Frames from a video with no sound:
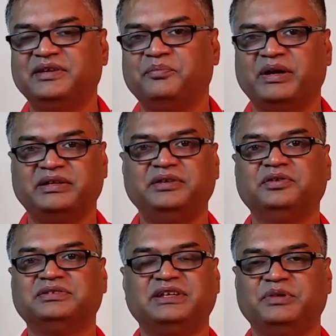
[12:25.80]
but you
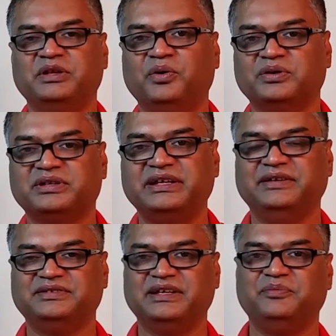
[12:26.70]
don't send me the whole thing.
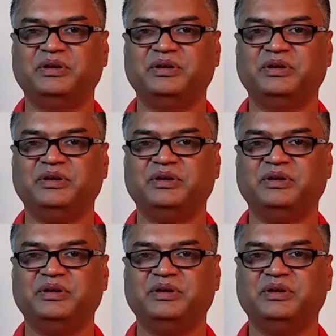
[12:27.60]
You send